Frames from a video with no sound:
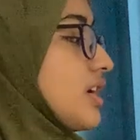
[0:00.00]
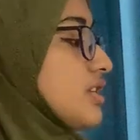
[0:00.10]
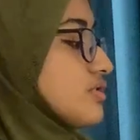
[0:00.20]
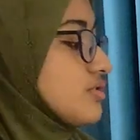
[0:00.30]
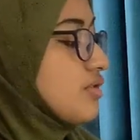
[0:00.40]

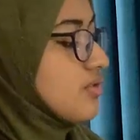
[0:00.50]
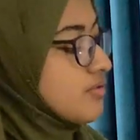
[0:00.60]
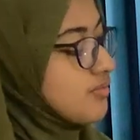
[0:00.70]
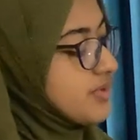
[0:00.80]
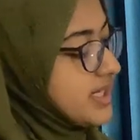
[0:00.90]

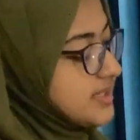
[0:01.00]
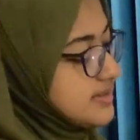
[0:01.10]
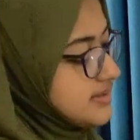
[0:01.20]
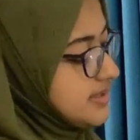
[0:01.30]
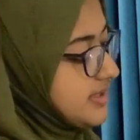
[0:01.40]
So we can
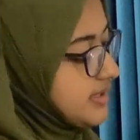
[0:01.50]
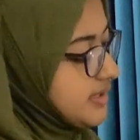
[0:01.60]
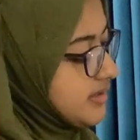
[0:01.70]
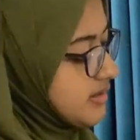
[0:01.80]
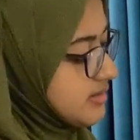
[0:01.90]
see
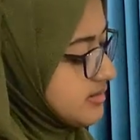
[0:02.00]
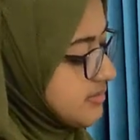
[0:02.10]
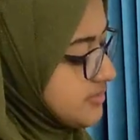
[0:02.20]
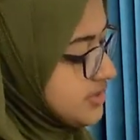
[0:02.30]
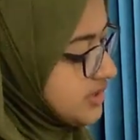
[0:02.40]
here are
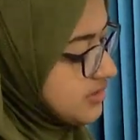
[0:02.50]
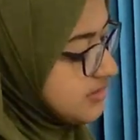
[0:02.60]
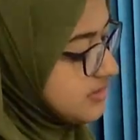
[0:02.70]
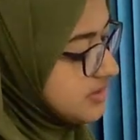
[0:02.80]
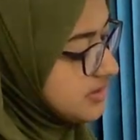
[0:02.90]
some
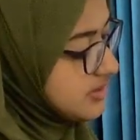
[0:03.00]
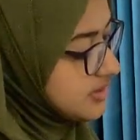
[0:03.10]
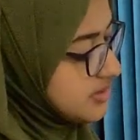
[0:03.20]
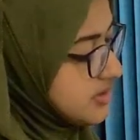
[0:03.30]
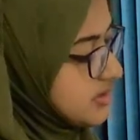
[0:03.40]
cells. These are
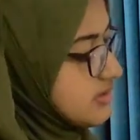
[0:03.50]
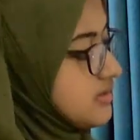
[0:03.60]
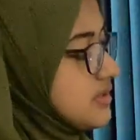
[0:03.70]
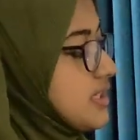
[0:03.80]
cells,